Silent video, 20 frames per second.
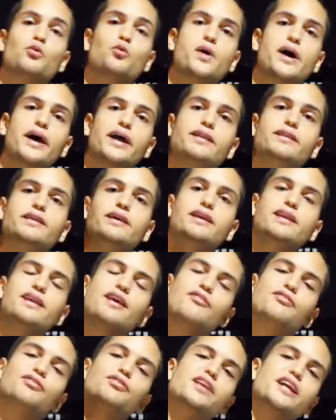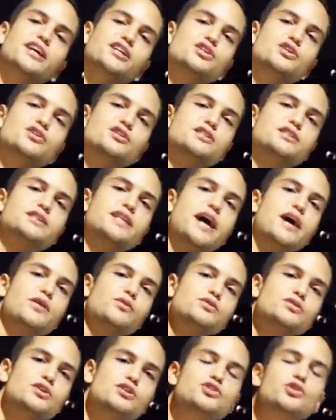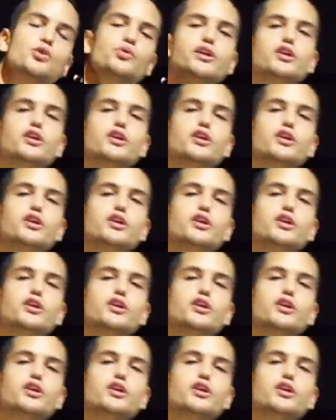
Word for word: right in a flexion status. So